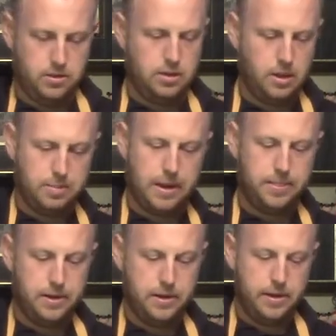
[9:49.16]
about
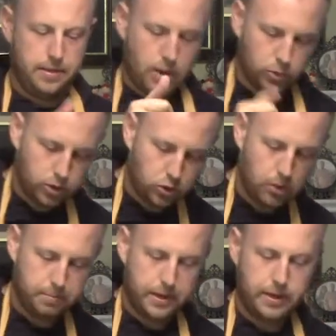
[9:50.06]
their lid, and they will
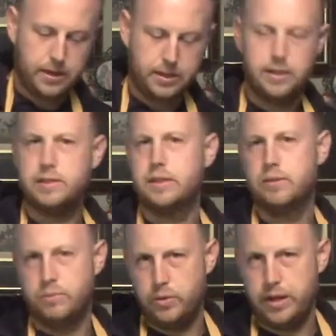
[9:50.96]
start blending like this. And
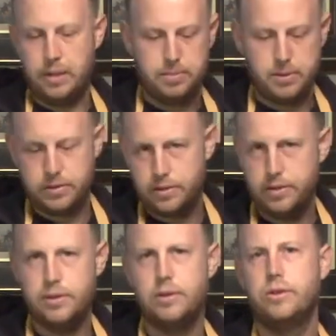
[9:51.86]
what happens?
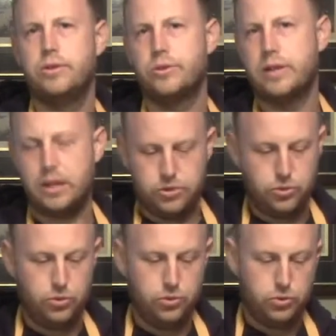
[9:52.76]
You cut
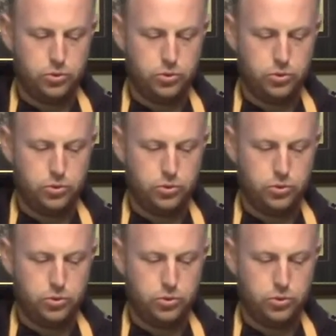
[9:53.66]
your